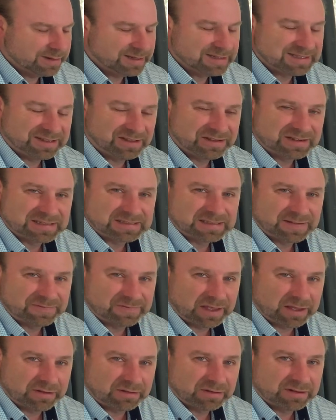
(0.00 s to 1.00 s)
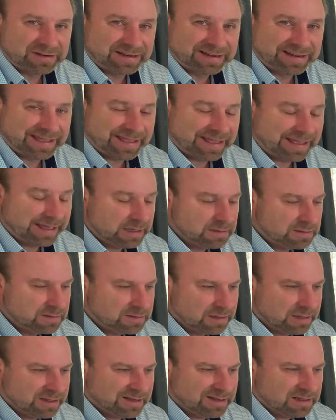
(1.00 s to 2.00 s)
and there's a lot of stuff going on in her head.
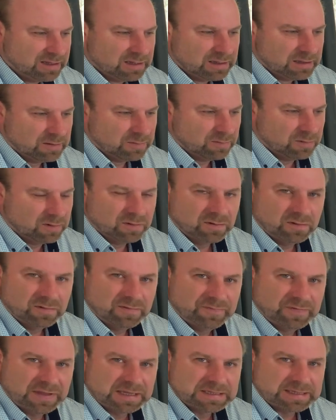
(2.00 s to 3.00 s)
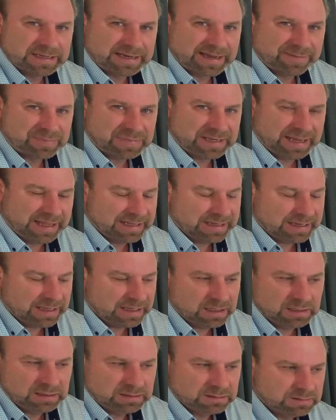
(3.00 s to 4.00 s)
We'll fix that up later.